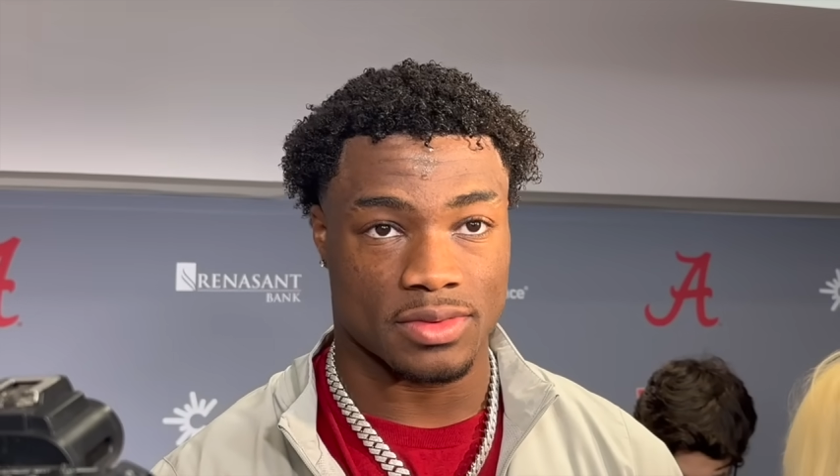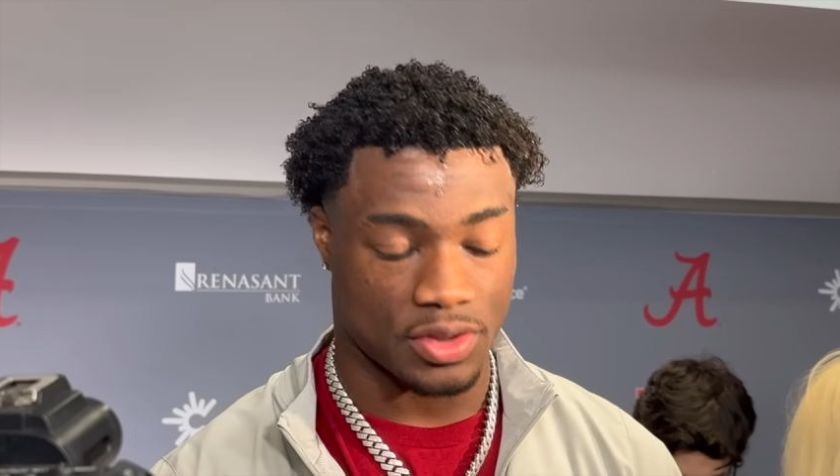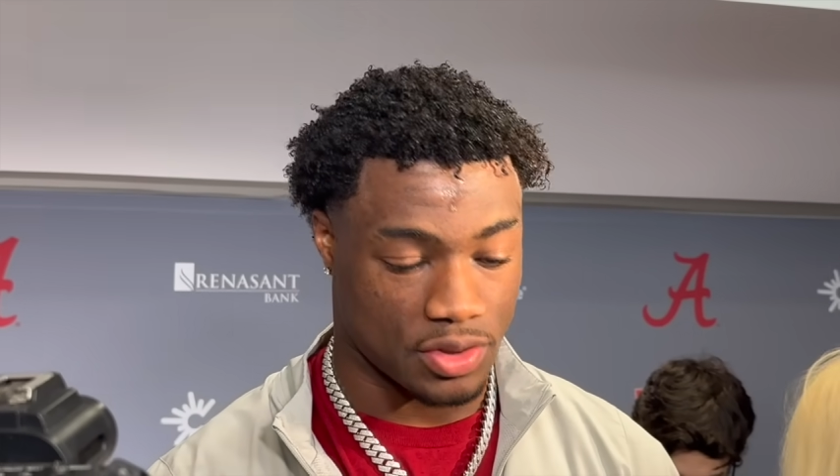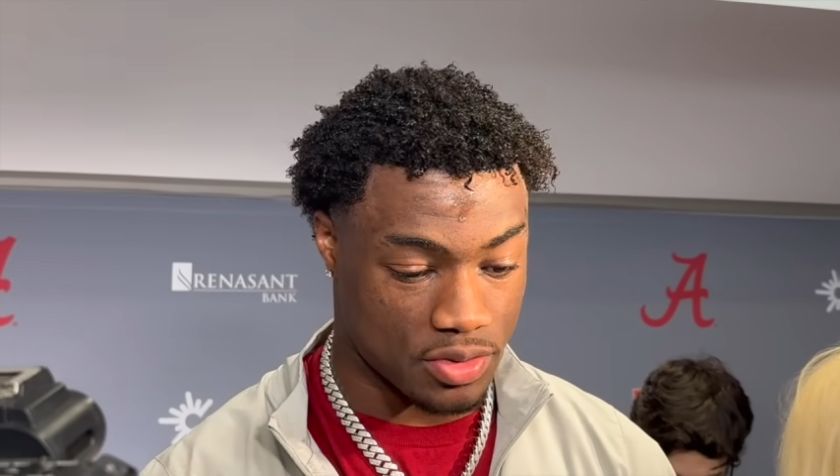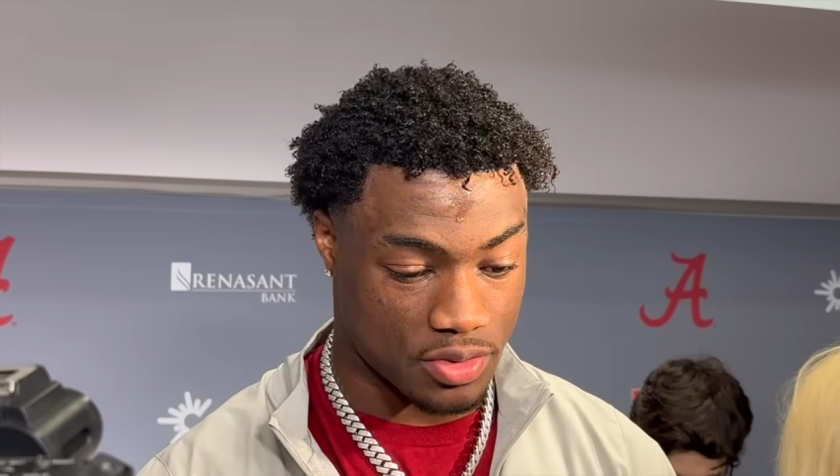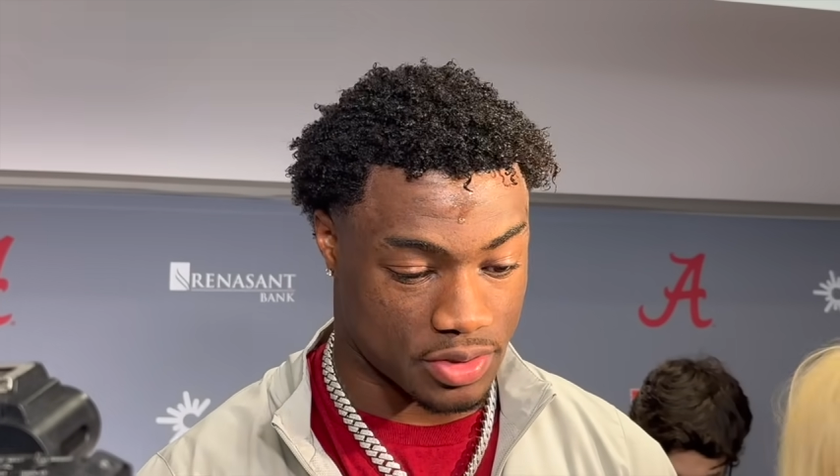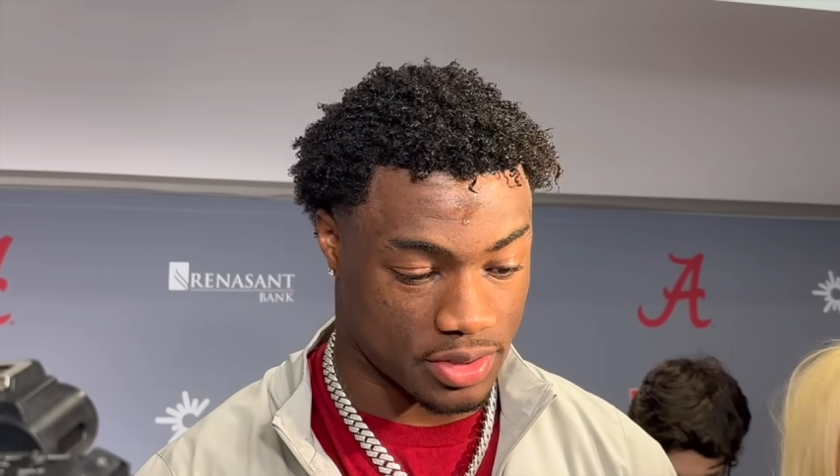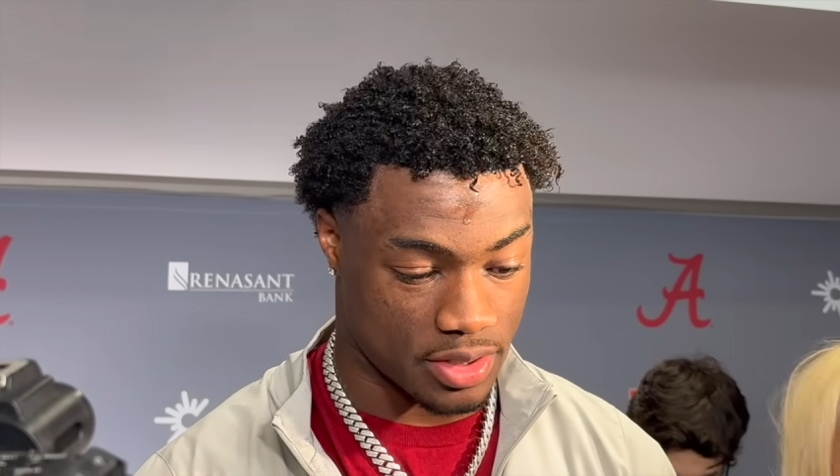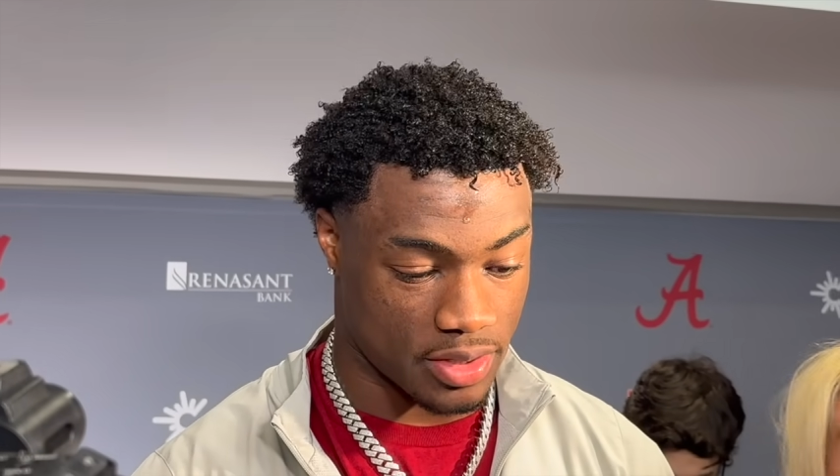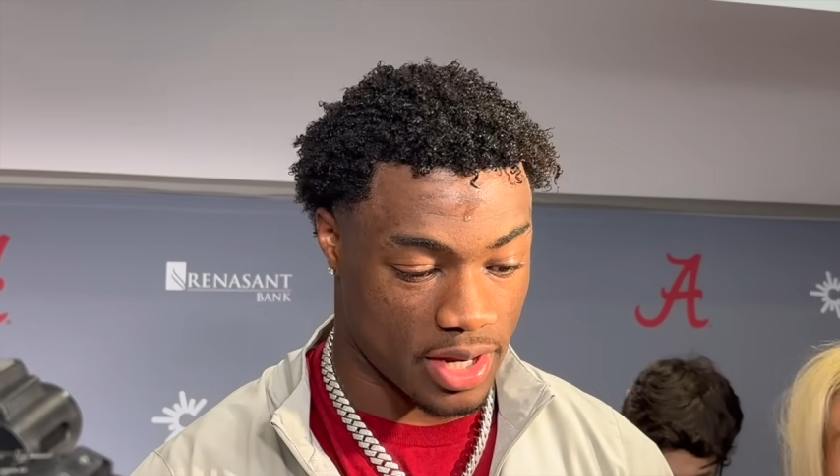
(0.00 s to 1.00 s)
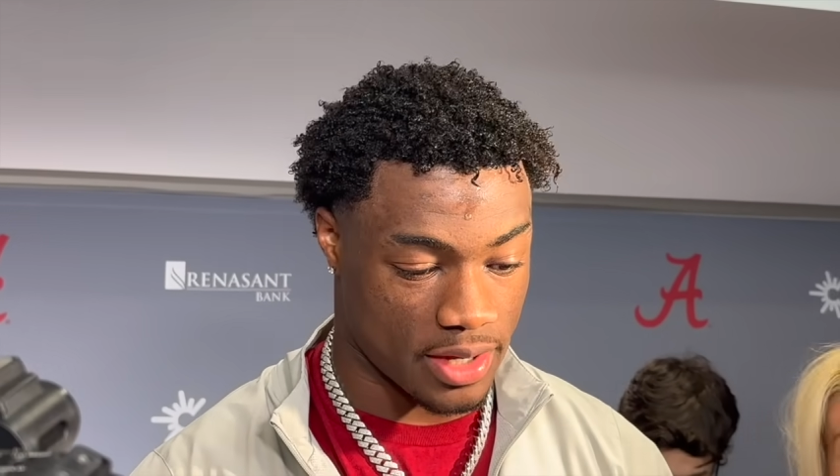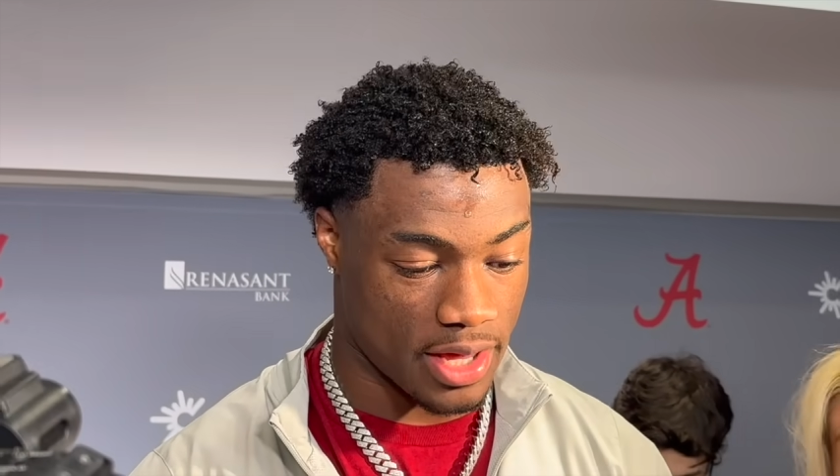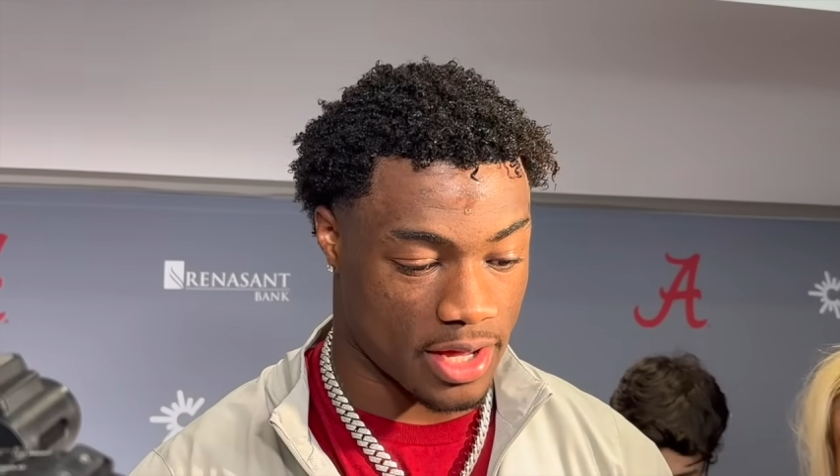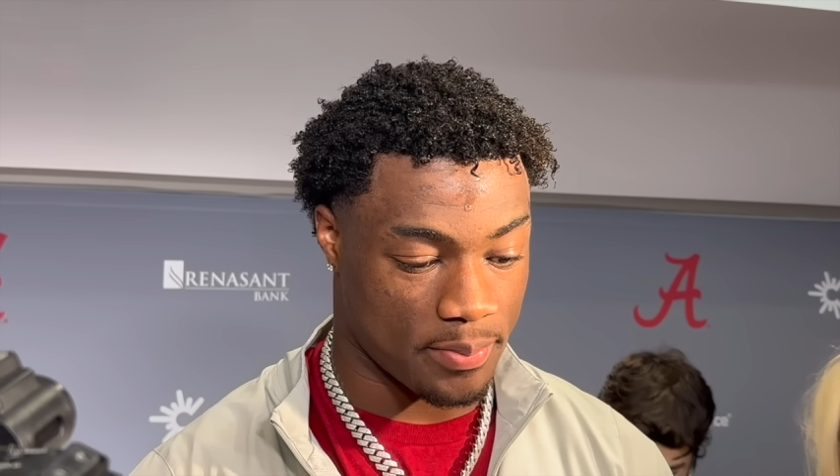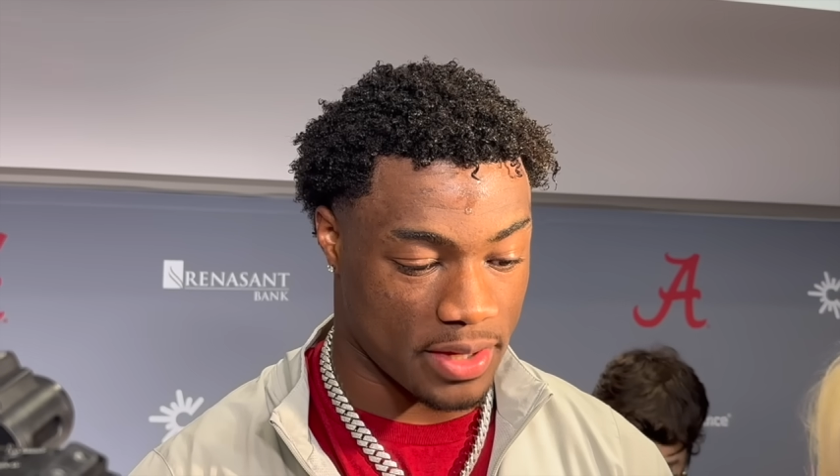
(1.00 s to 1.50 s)
Huge. You know,
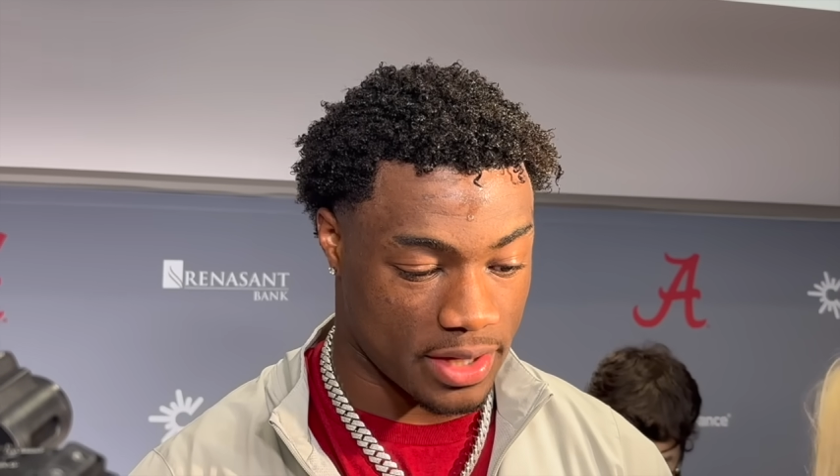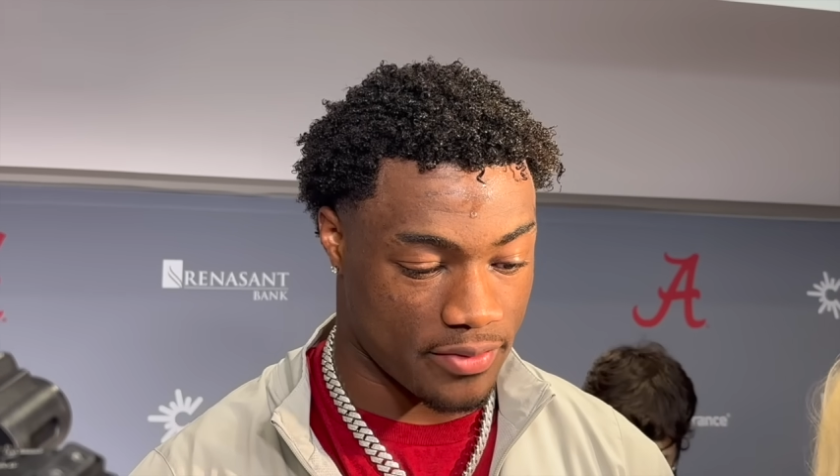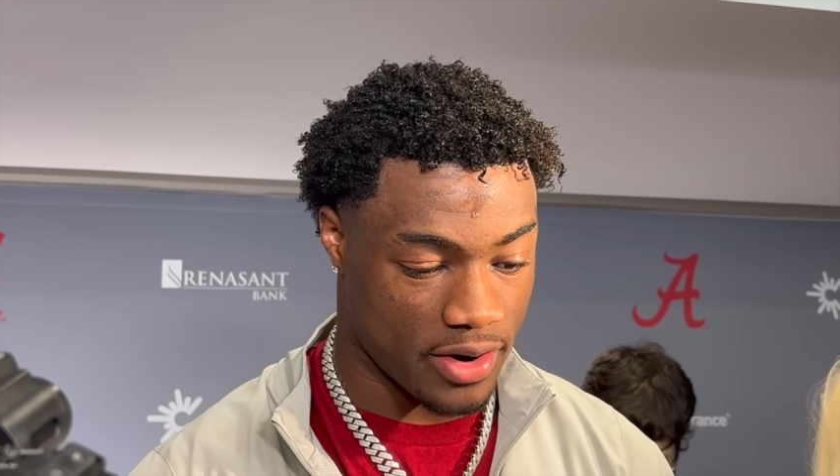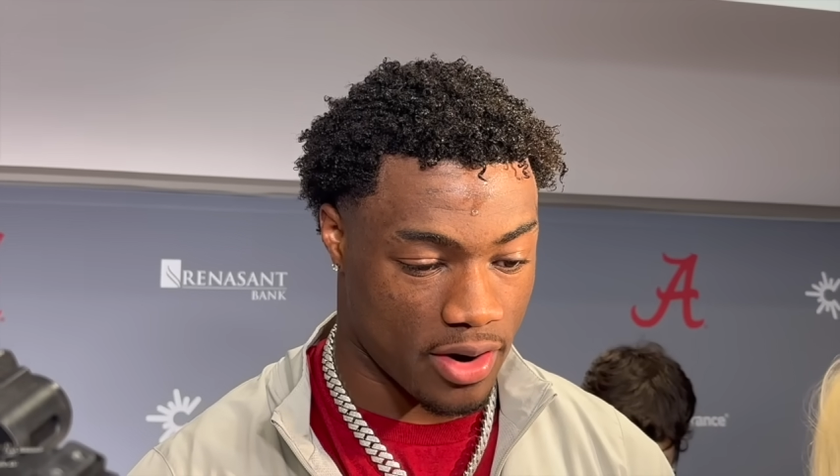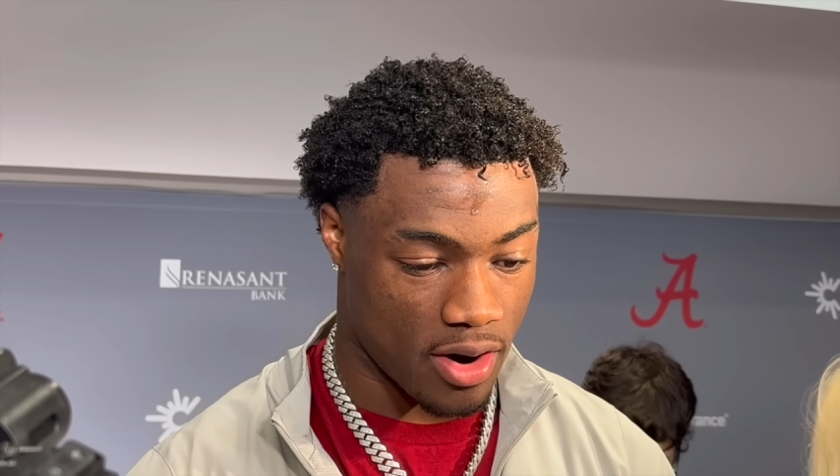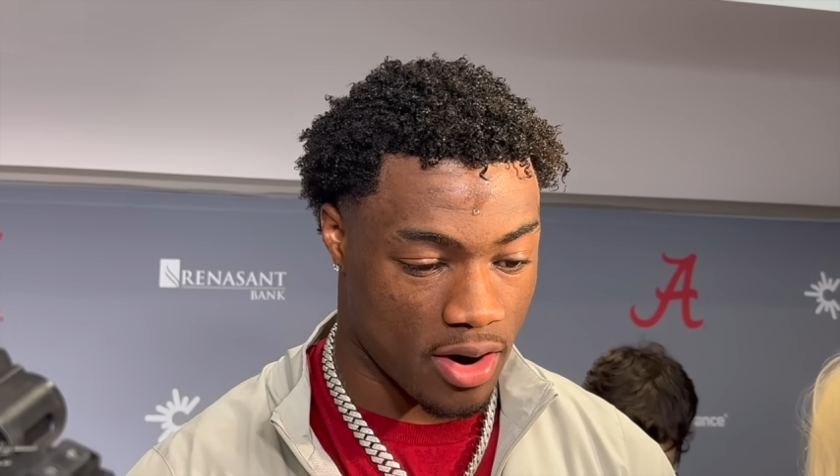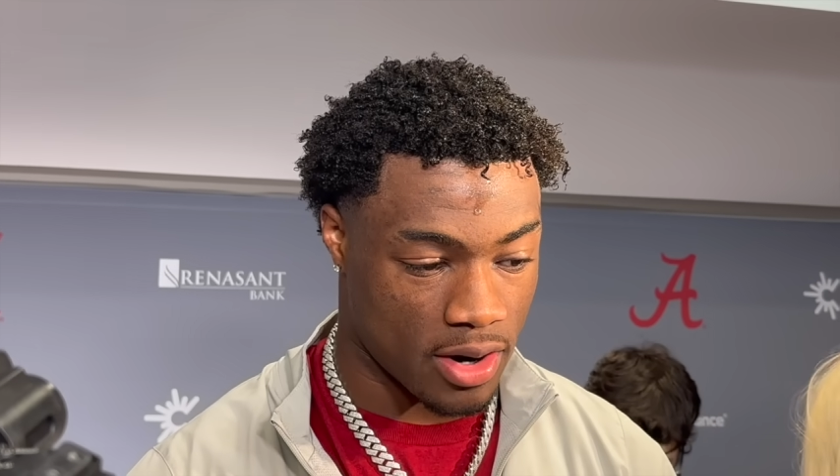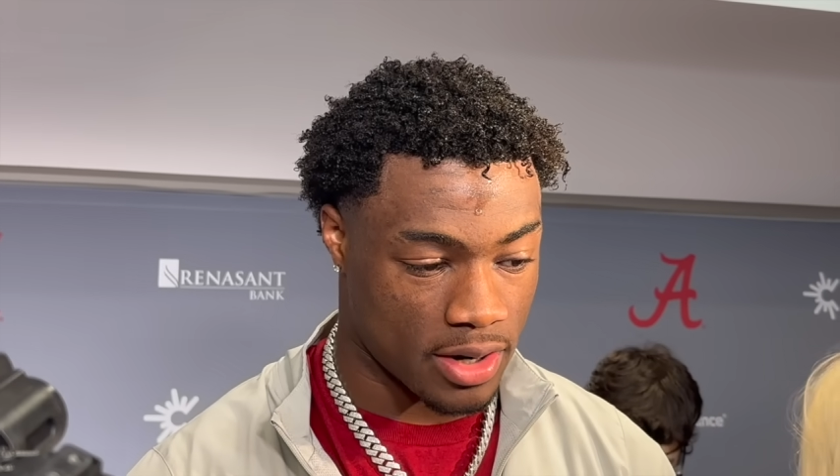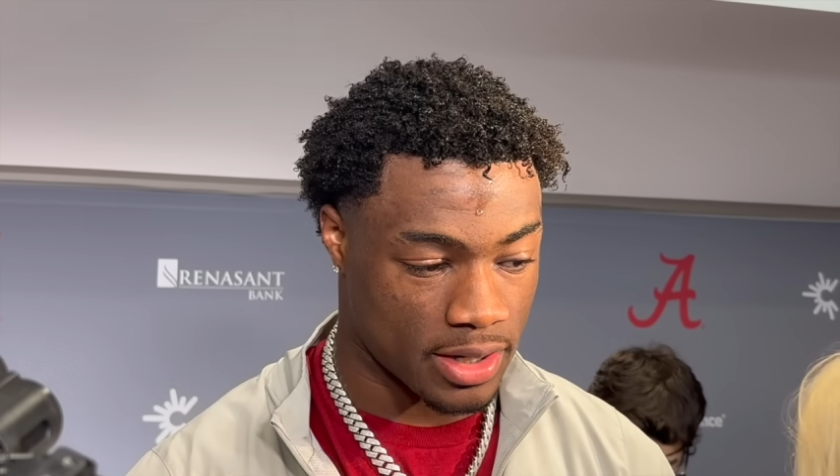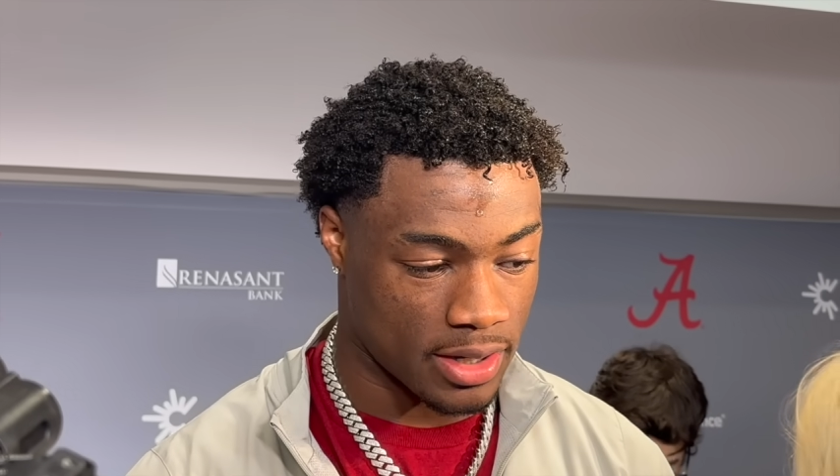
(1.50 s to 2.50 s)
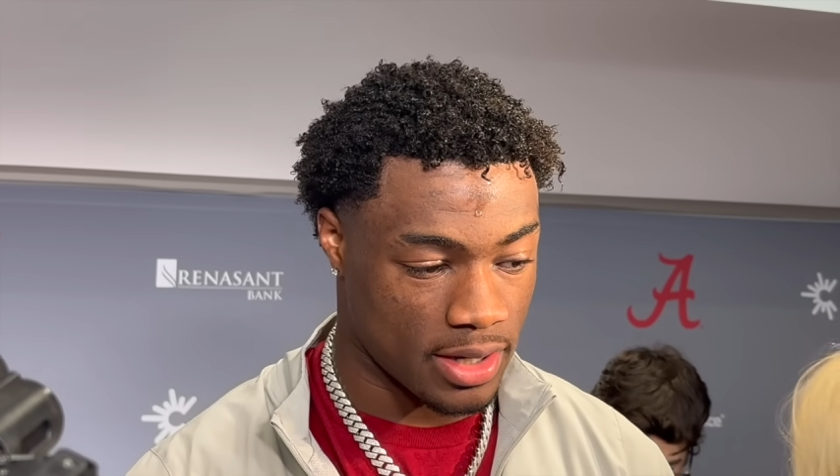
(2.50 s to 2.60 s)
they competed very hard.